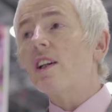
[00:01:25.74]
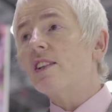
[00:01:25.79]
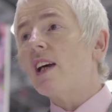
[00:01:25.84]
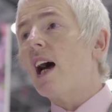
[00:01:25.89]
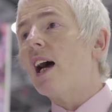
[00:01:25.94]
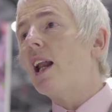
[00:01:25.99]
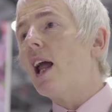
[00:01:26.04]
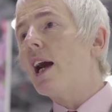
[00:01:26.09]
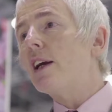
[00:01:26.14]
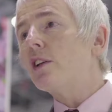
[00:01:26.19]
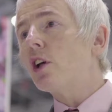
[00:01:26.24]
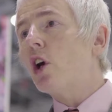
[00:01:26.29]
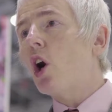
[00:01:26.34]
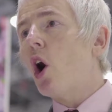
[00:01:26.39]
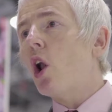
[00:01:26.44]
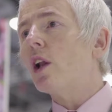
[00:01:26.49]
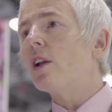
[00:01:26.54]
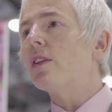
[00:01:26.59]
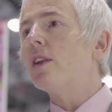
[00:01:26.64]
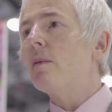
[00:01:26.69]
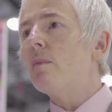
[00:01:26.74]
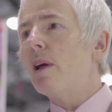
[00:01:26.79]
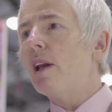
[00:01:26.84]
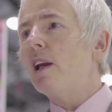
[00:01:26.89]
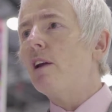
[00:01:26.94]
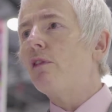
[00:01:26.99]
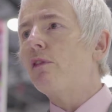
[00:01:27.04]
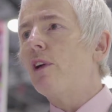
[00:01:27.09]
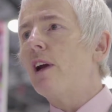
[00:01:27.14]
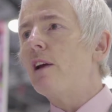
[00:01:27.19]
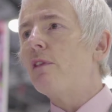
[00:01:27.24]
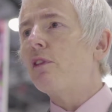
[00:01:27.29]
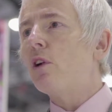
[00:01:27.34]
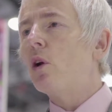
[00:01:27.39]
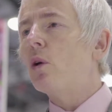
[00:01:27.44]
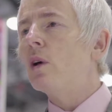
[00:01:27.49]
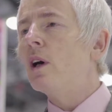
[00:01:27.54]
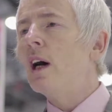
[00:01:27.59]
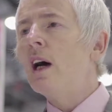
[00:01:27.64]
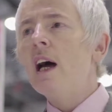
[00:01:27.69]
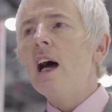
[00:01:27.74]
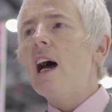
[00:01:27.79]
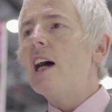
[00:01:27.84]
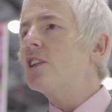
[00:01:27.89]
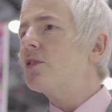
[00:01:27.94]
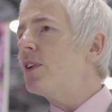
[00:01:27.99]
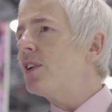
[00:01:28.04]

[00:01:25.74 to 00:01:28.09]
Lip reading: as I like to call it, the mini Freeflow. It's